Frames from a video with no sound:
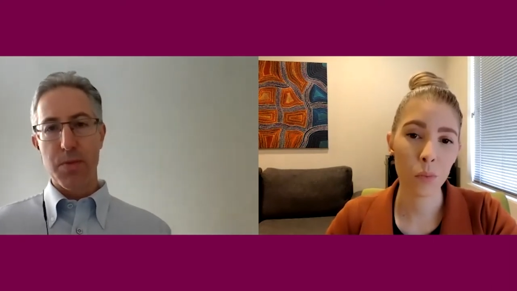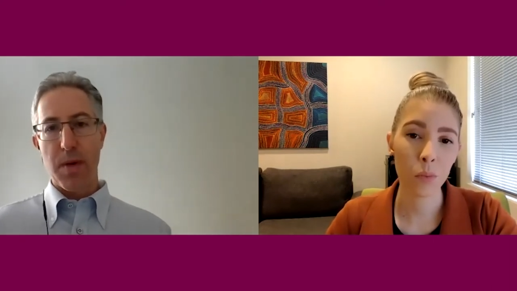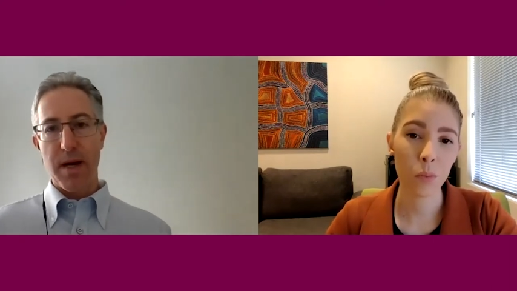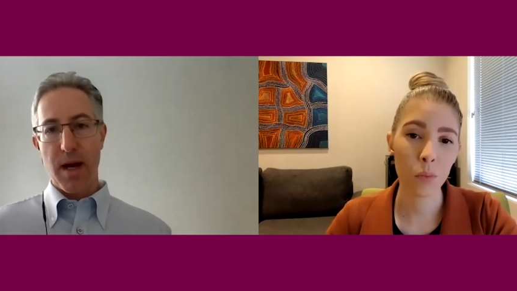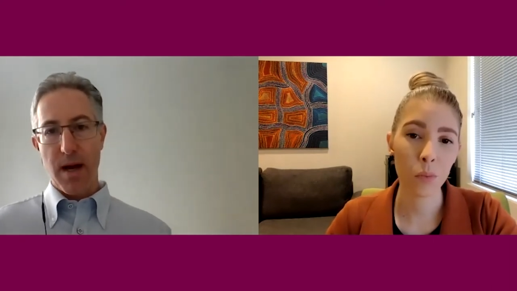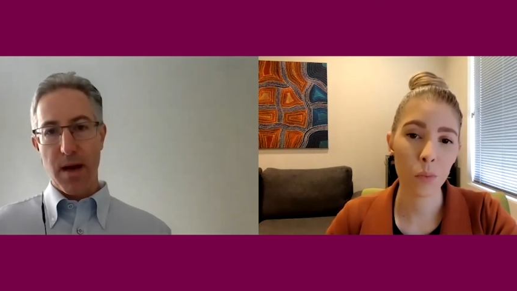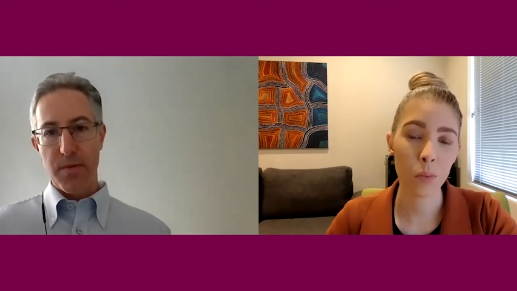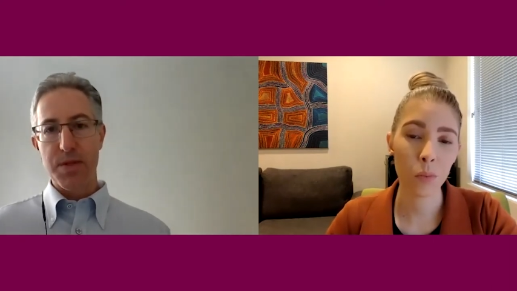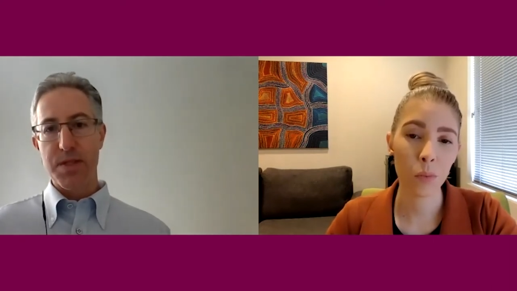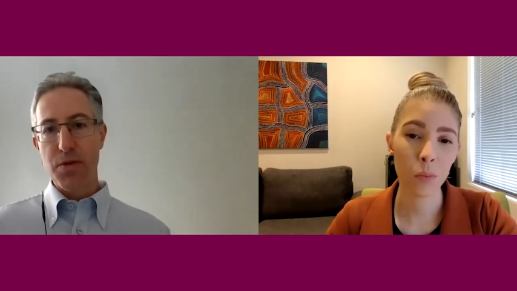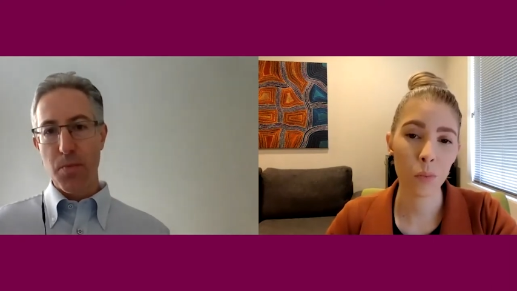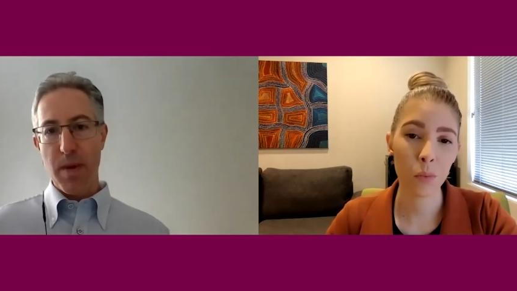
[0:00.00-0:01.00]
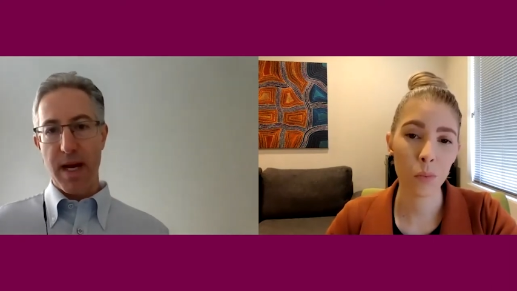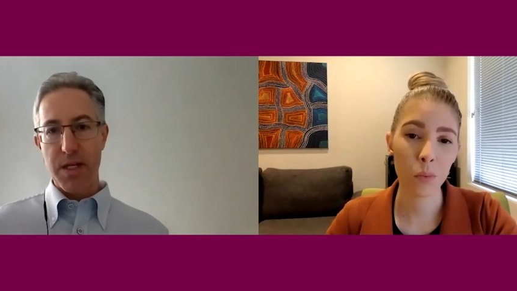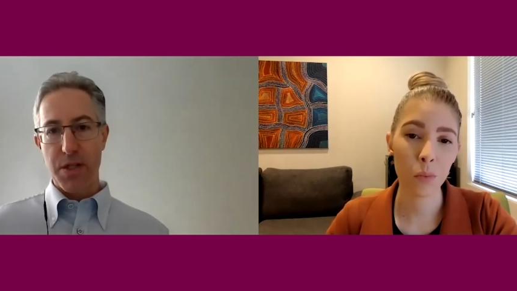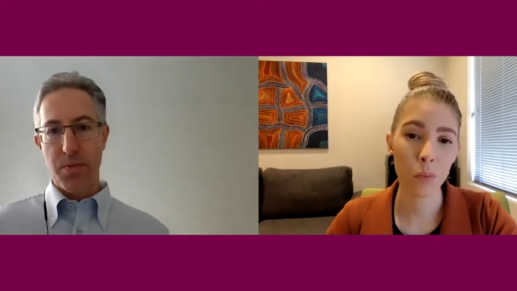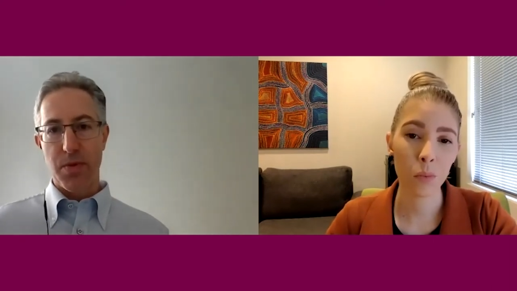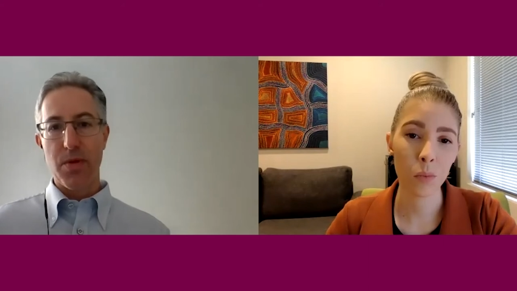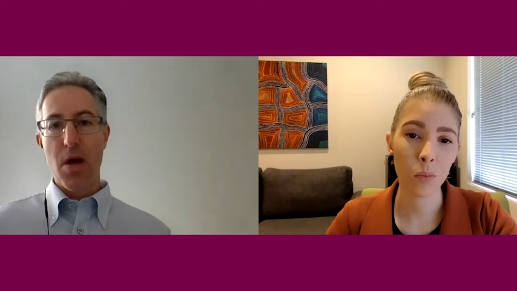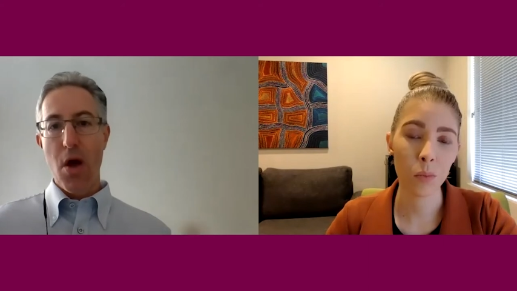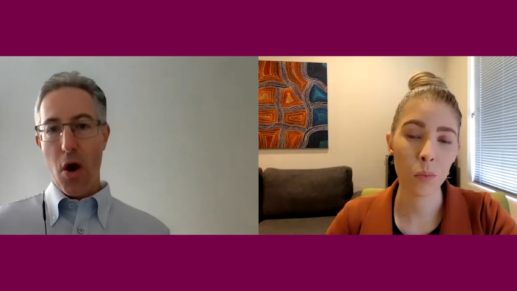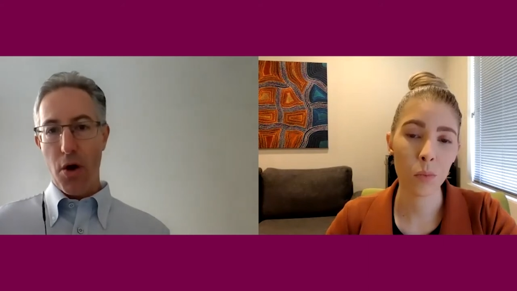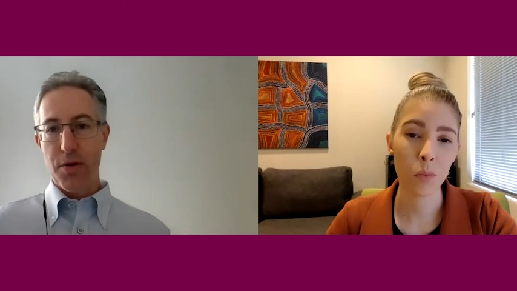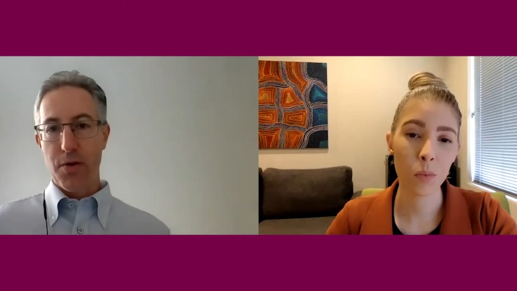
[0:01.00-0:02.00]
Speaker 1: but are still manageable
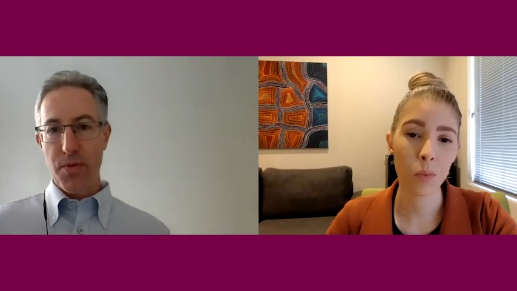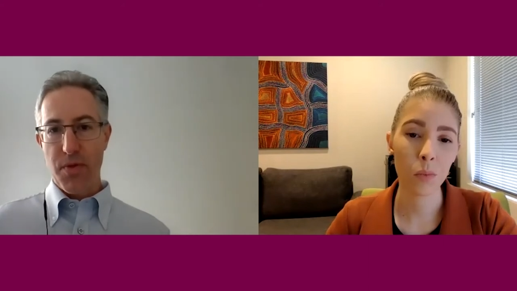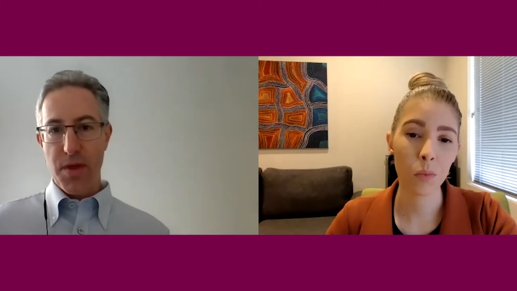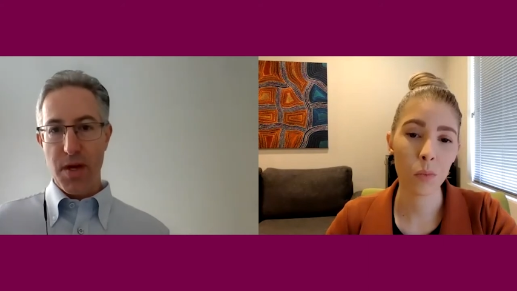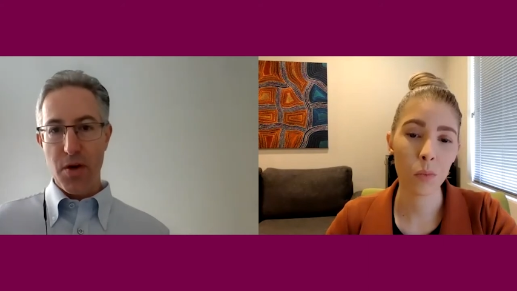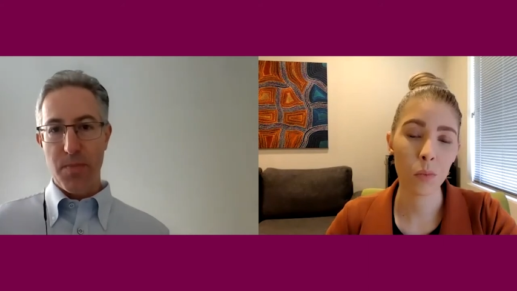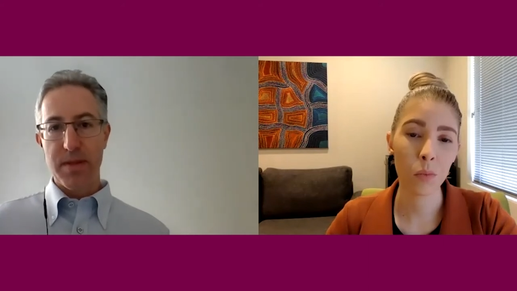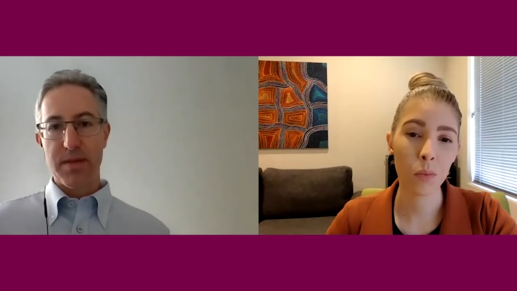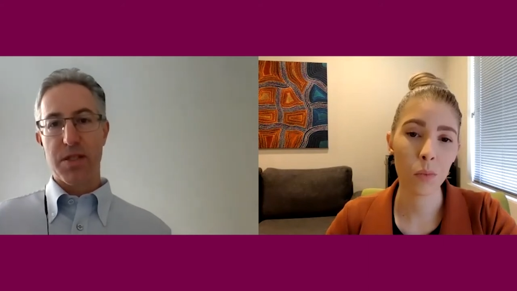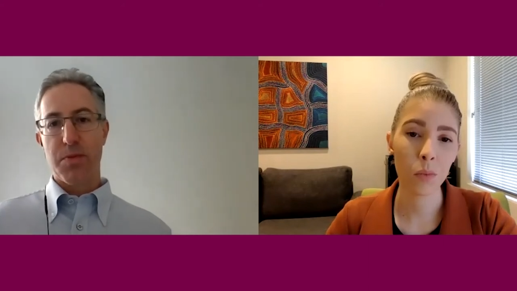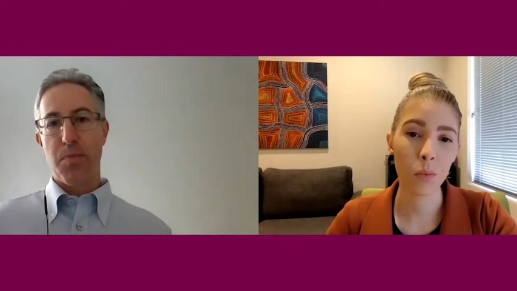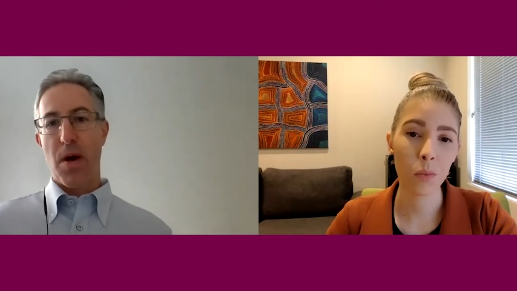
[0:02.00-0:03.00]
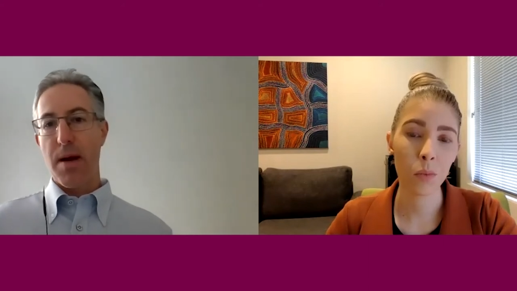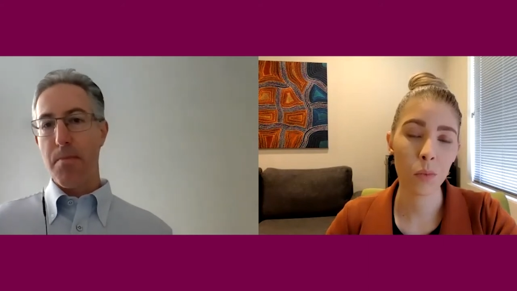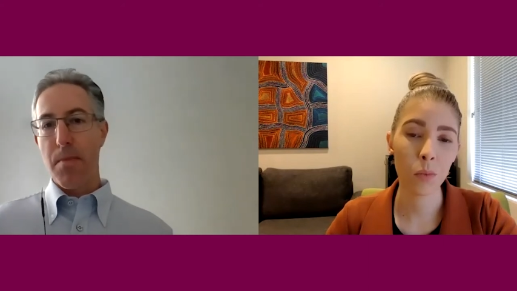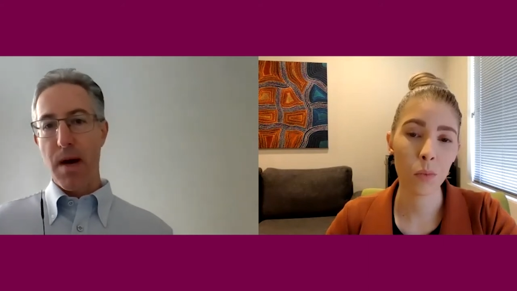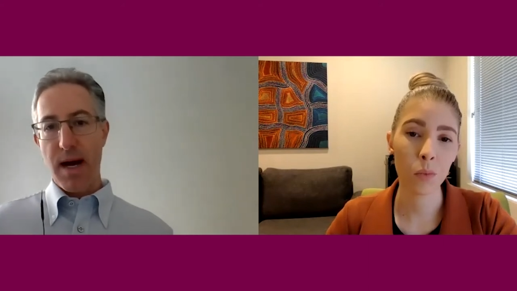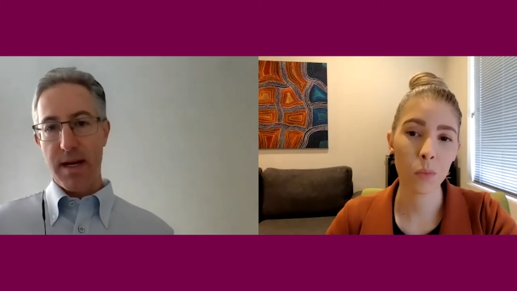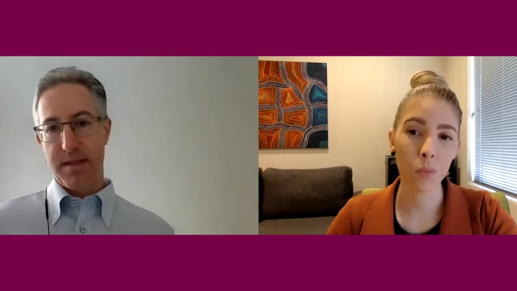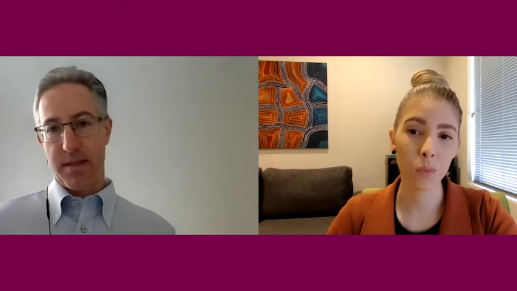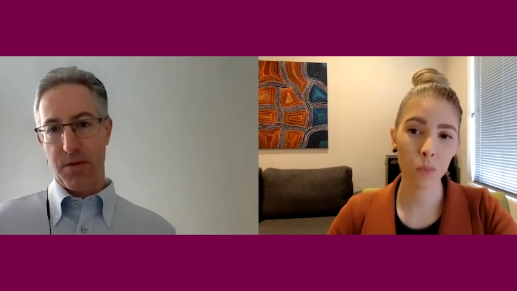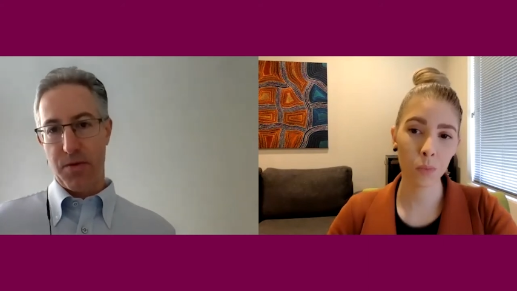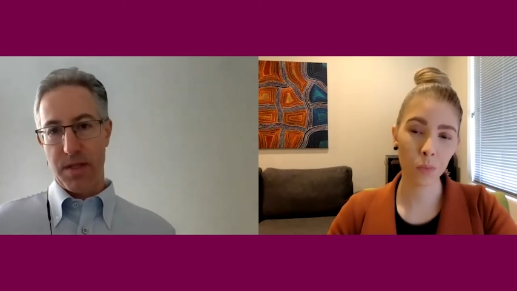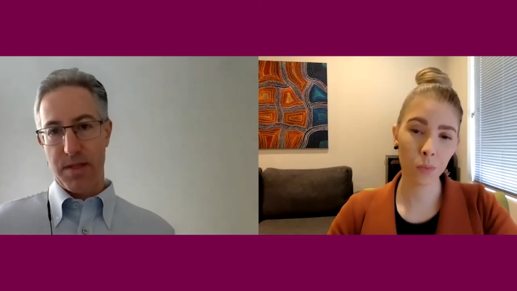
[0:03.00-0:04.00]
on good therapy despite marked
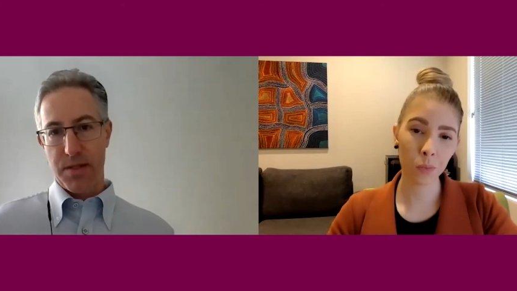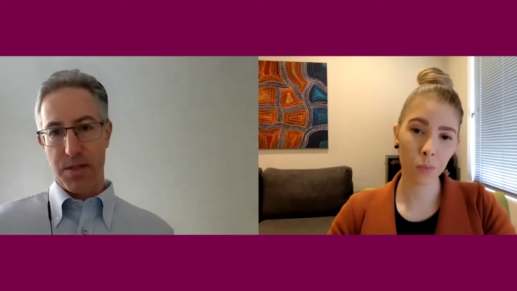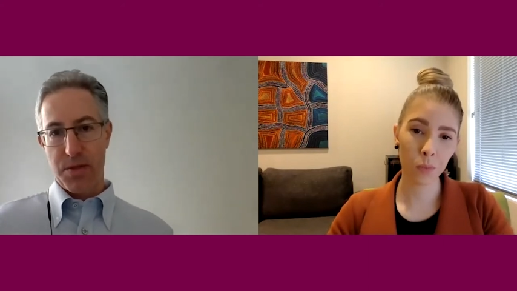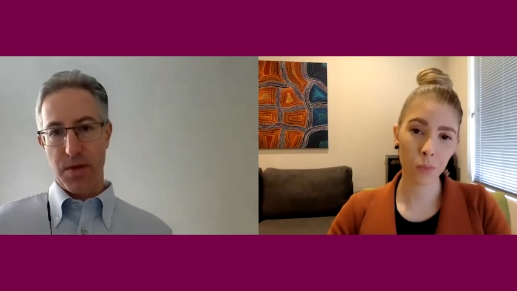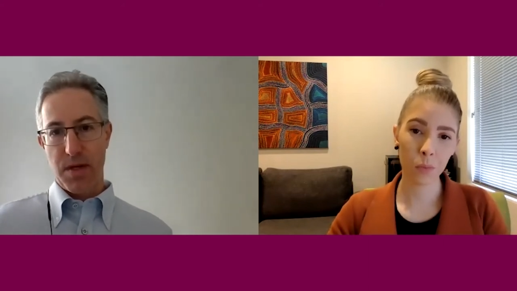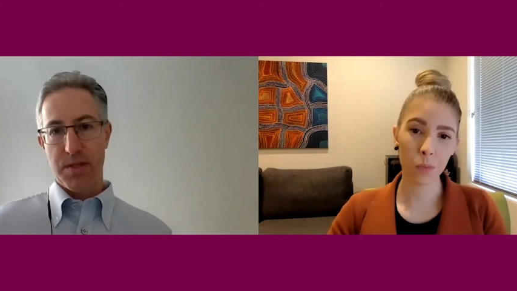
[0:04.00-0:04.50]
increase in stress.